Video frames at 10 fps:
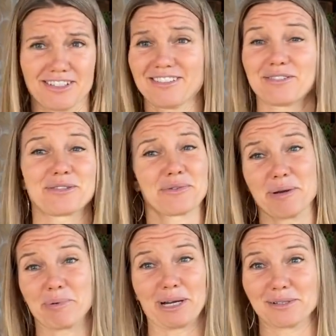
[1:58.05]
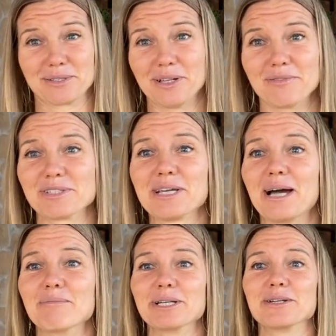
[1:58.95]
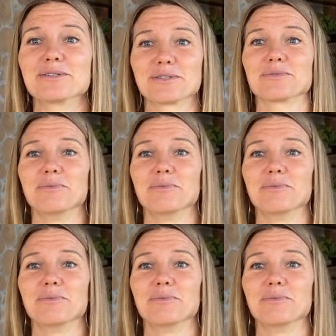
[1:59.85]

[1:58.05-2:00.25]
This is a great practice all of the time, but here's just